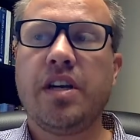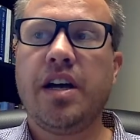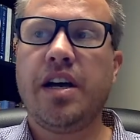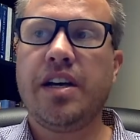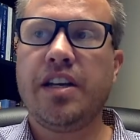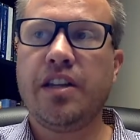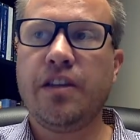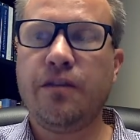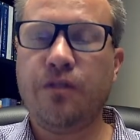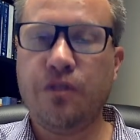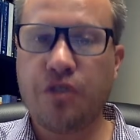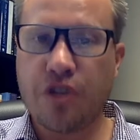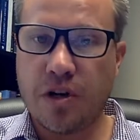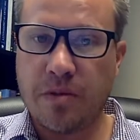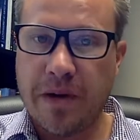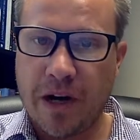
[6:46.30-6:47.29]
in the
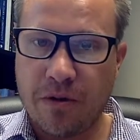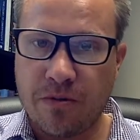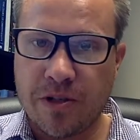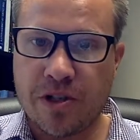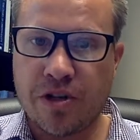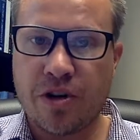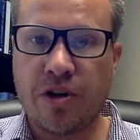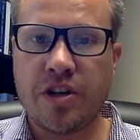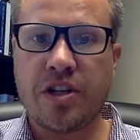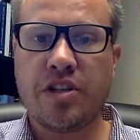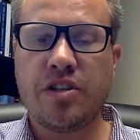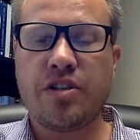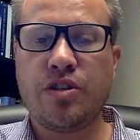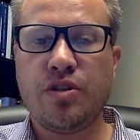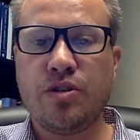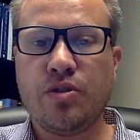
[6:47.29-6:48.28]
future about returning
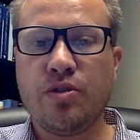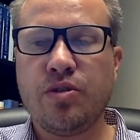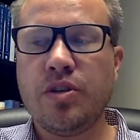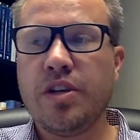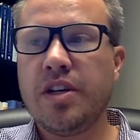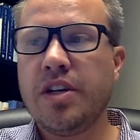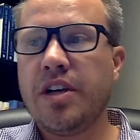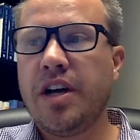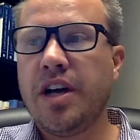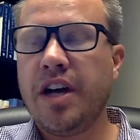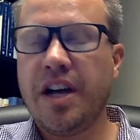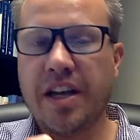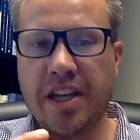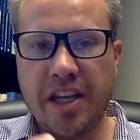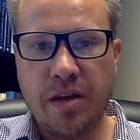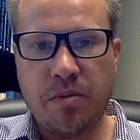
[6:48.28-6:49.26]
to
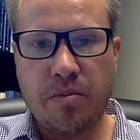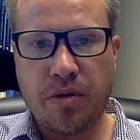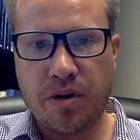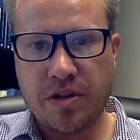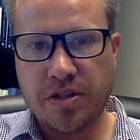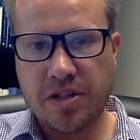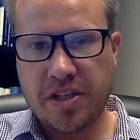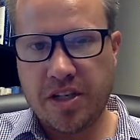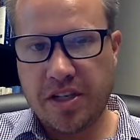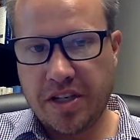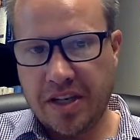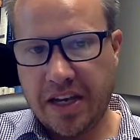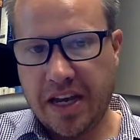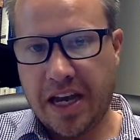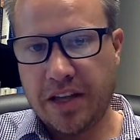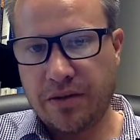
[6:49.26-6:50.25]
in-person
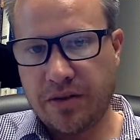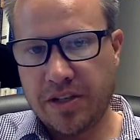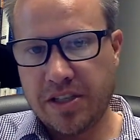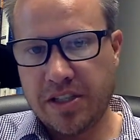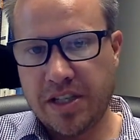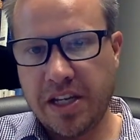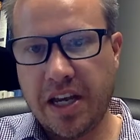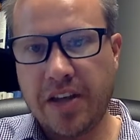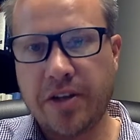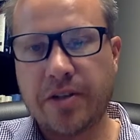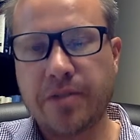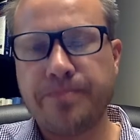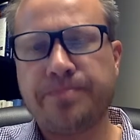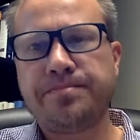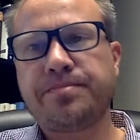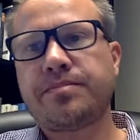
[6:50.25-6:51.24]
gatherings together.
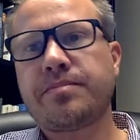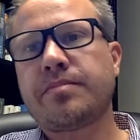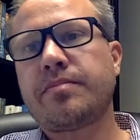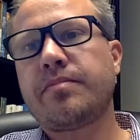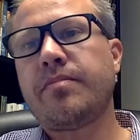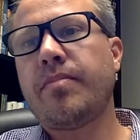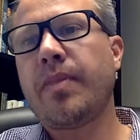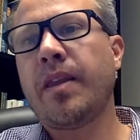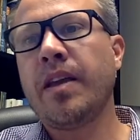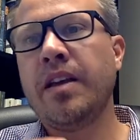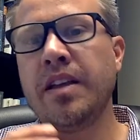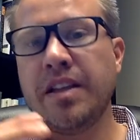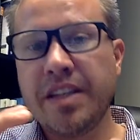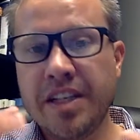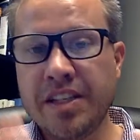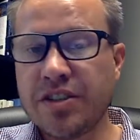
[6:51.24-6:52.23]

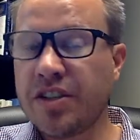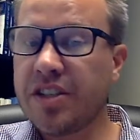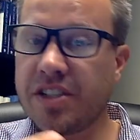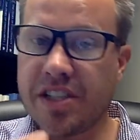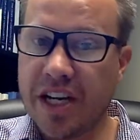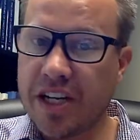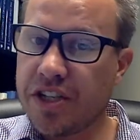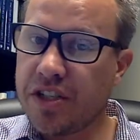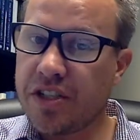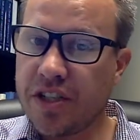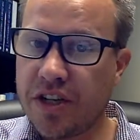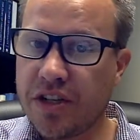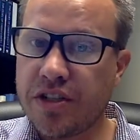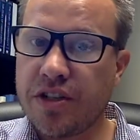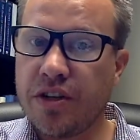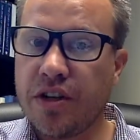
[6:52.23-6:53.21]
These are discussions that
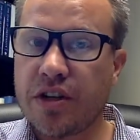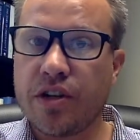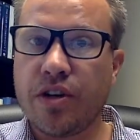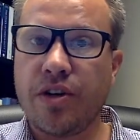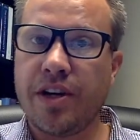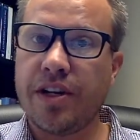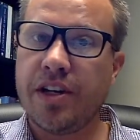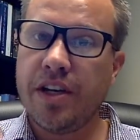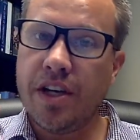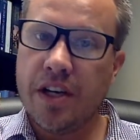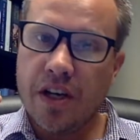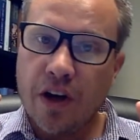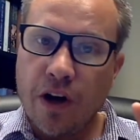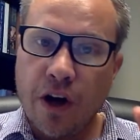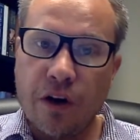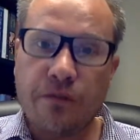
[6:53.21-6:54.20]
are still ongoing.
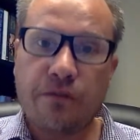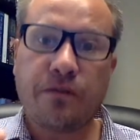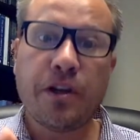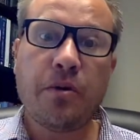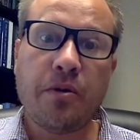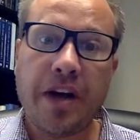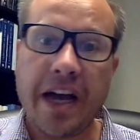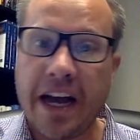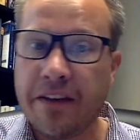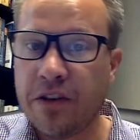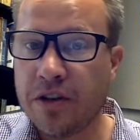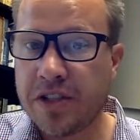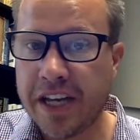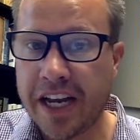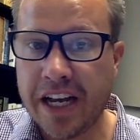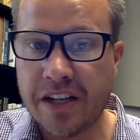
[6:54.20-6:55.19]
Hopefully we'll have
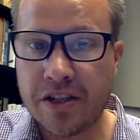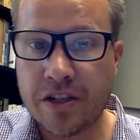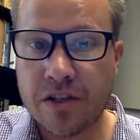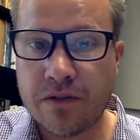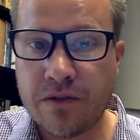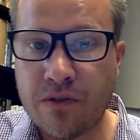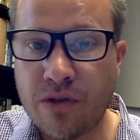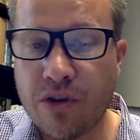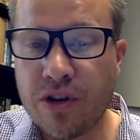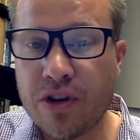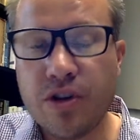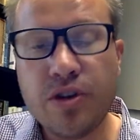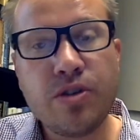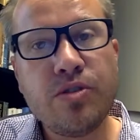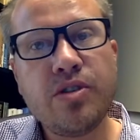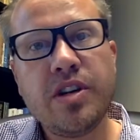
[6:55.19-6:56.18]
those answers for
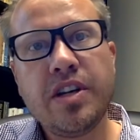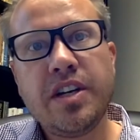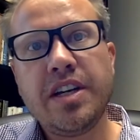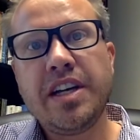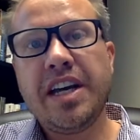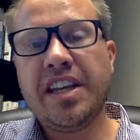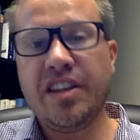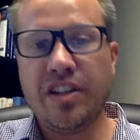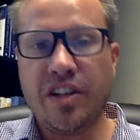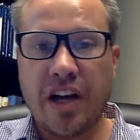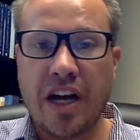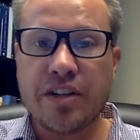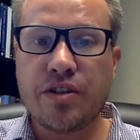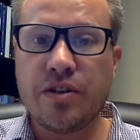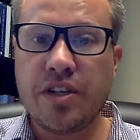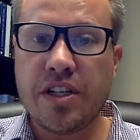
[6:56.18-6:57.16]
you in the
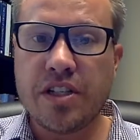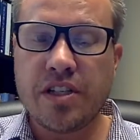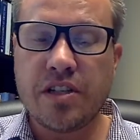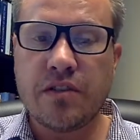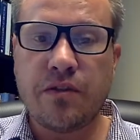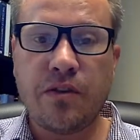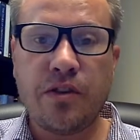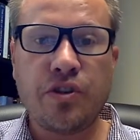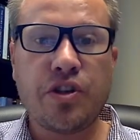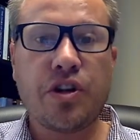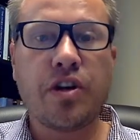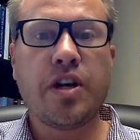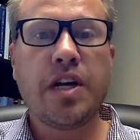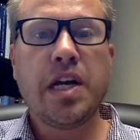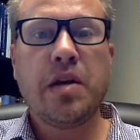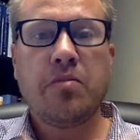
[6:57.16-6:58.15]
not too distant
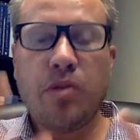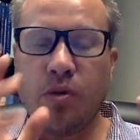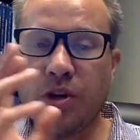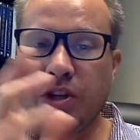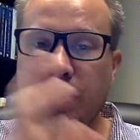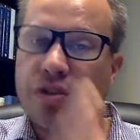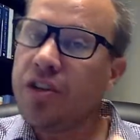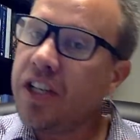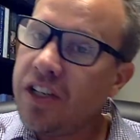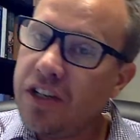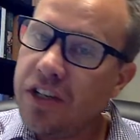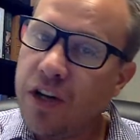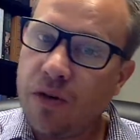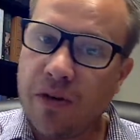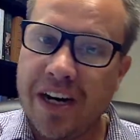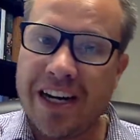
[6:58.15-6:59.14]
future. But what you need to
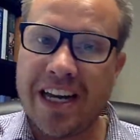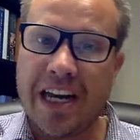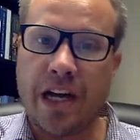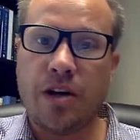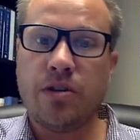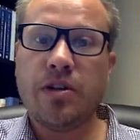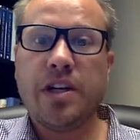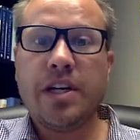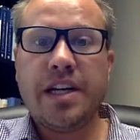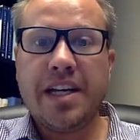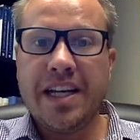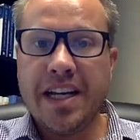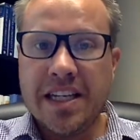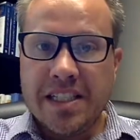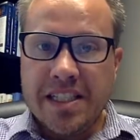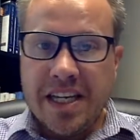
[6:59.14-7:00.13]
know right now
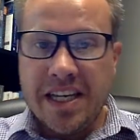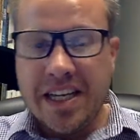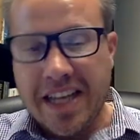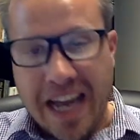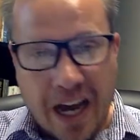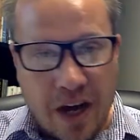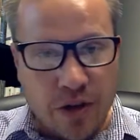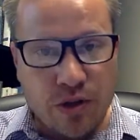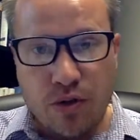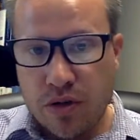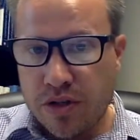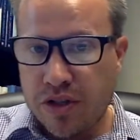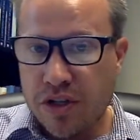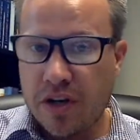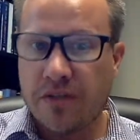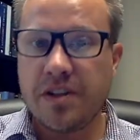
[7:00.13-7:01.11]
is that outdoor
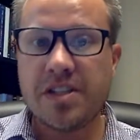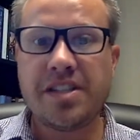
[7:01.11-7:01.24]
service